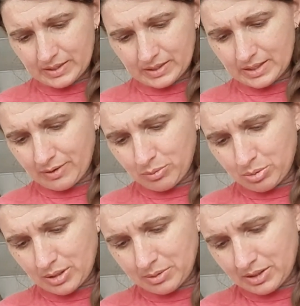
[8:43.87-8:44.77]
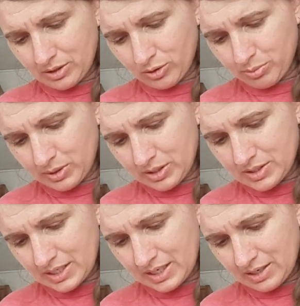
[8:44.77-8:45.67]
That would probably help because
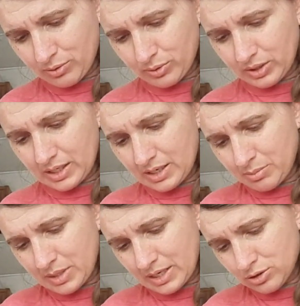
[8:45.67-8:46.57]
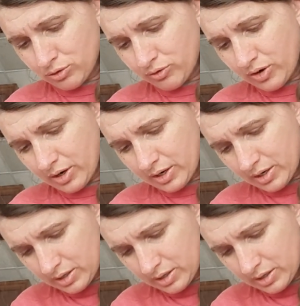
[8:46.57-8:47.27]
I can't really get them on too far.